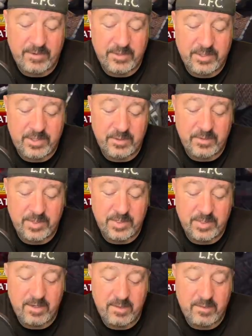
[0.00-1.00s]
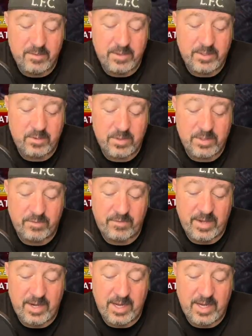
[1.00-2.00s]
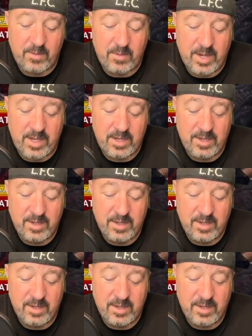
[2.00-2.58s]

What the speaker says: you're just doing the resource event anyway.